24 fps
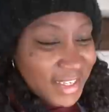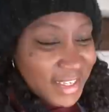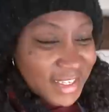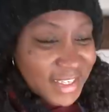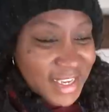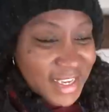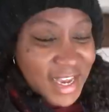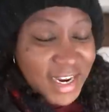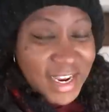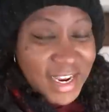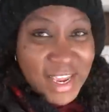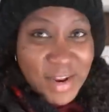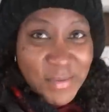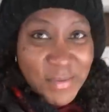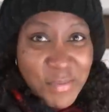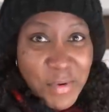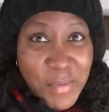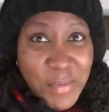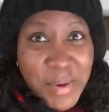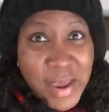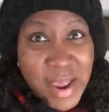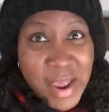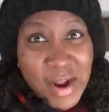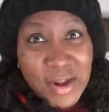just kind of getting
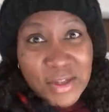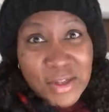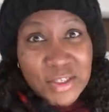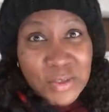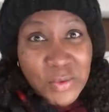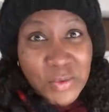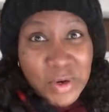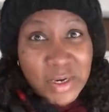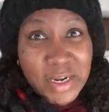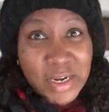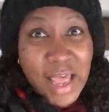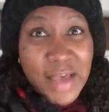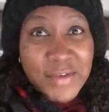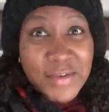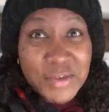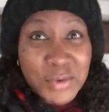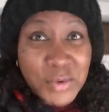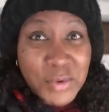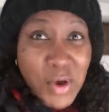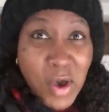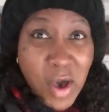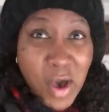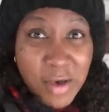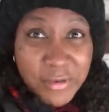prepared. So we're gonna have some
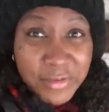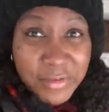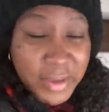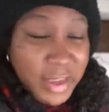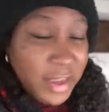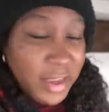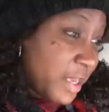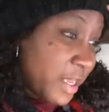coffee,